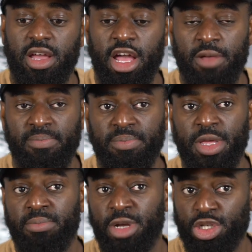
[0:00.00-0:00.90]
Um,
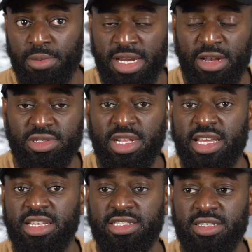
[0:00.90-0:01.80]
McTominay looks
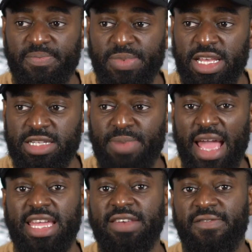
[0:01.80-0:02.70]
like he's he's
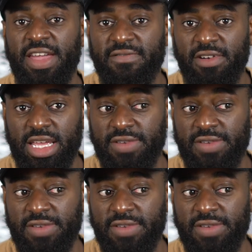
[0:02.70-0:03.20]
back in favour,